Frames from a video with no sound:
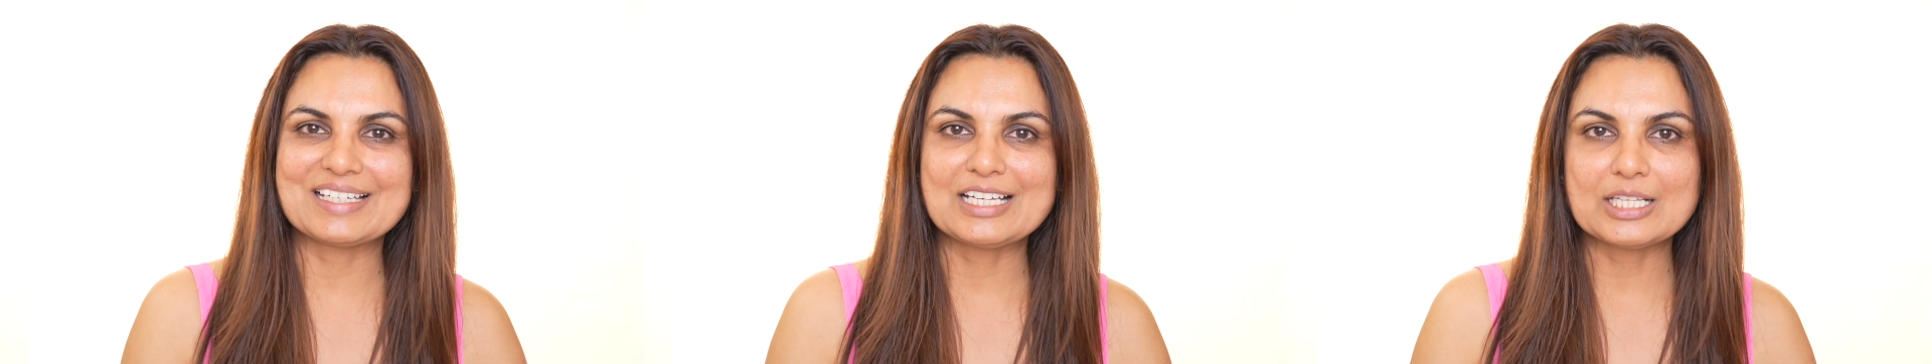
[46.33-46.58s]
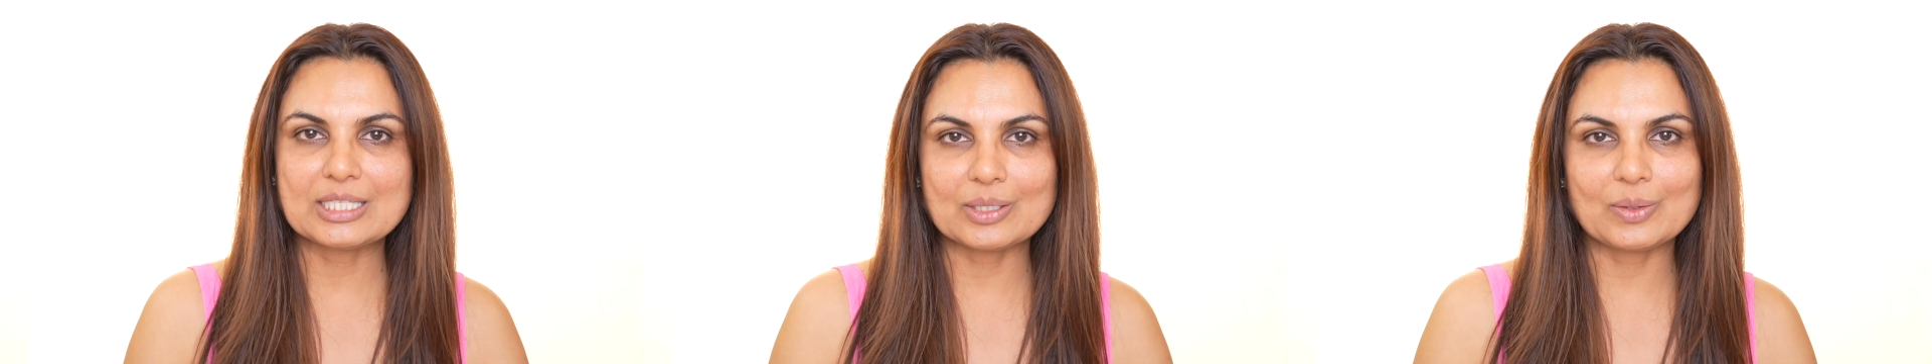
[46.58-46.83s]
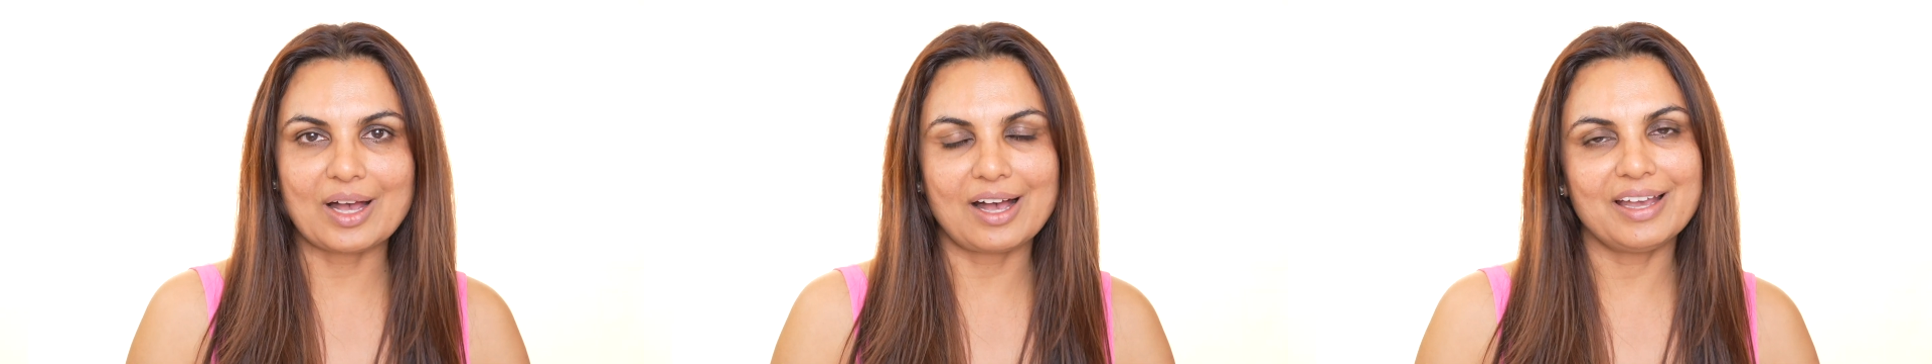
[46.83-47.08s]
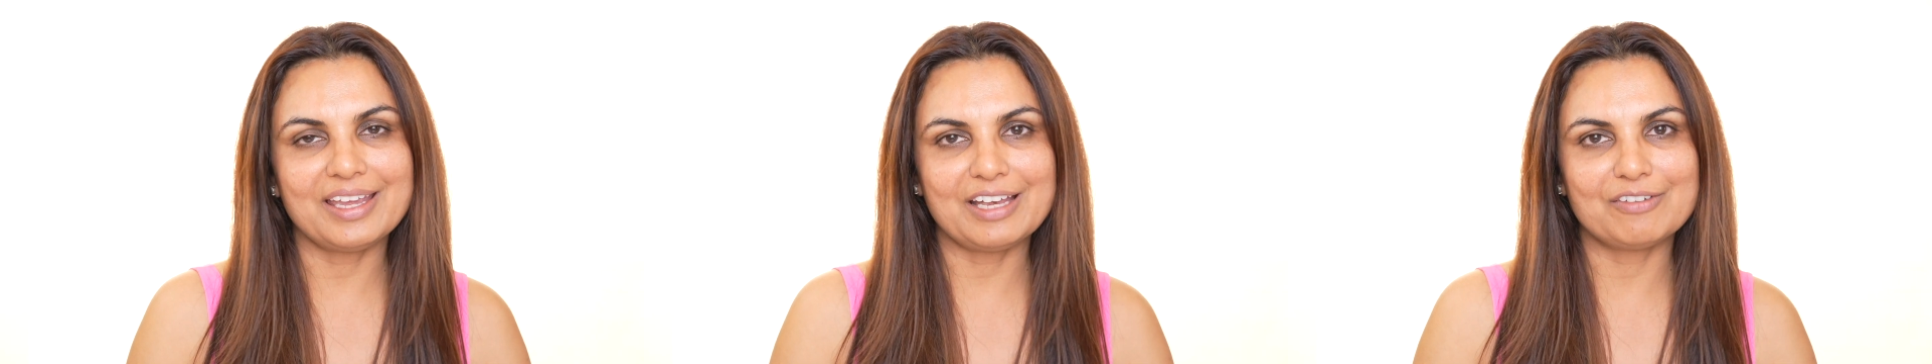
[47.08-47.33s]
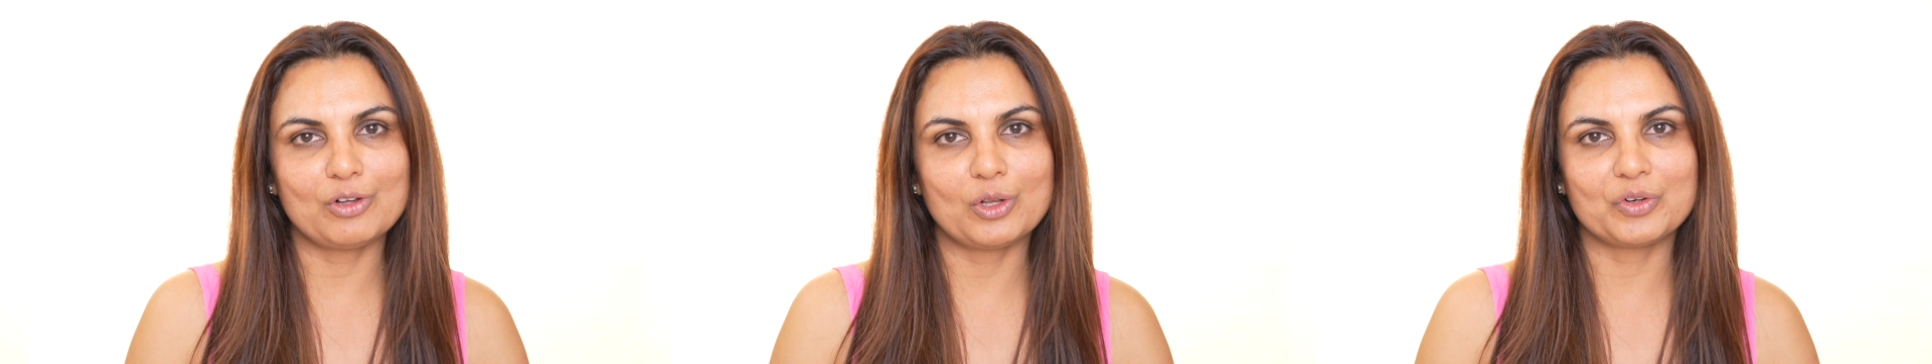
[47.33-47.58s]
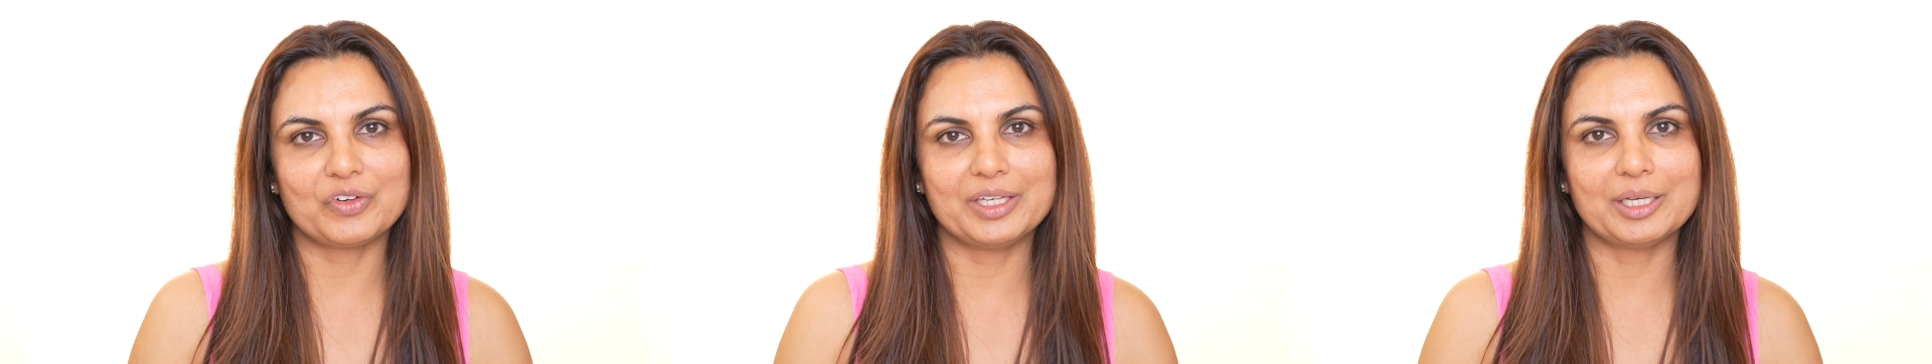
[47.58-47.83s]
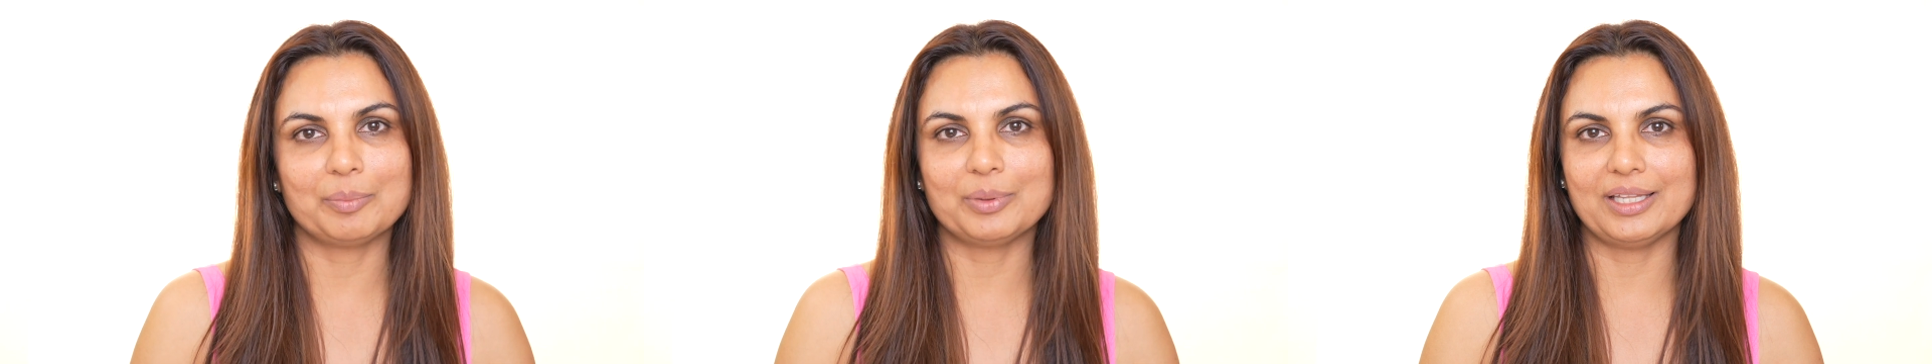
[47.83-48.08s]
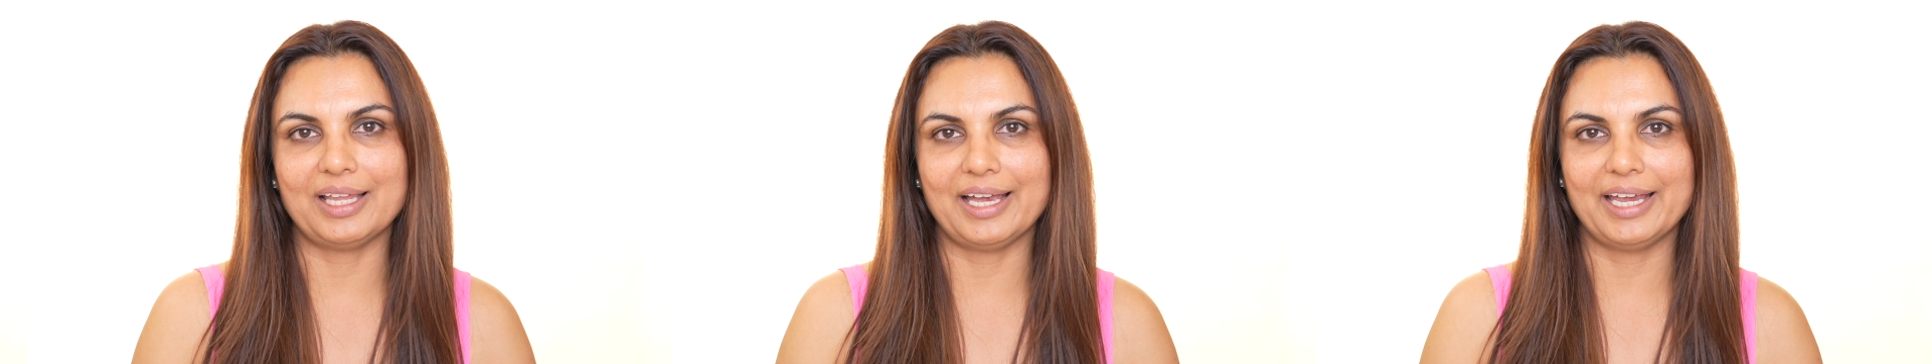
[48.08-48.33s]
So I have already
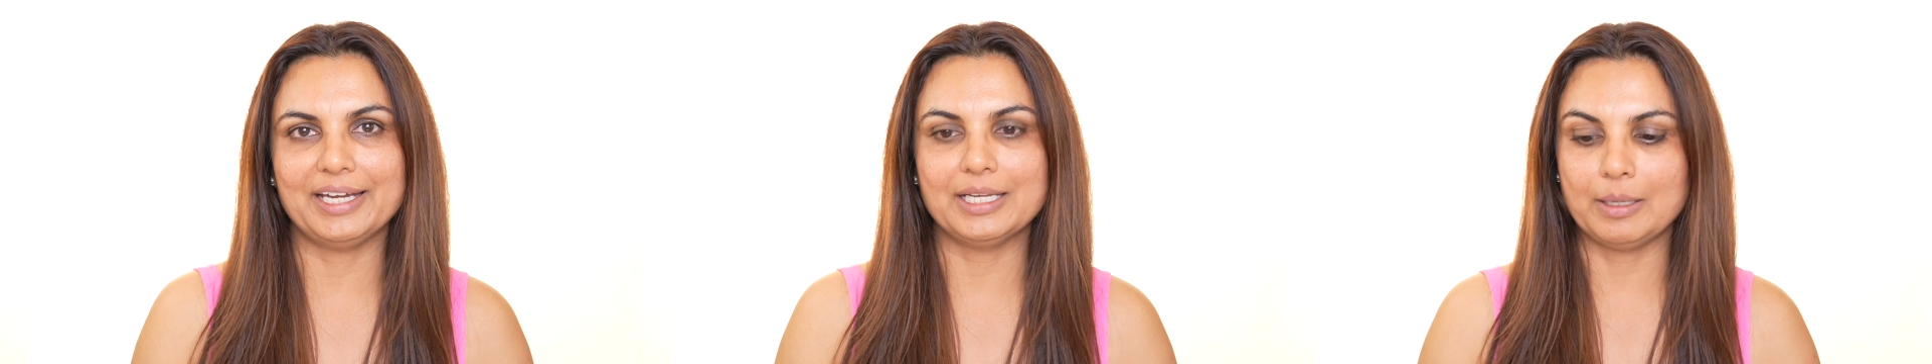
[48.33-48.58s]
applied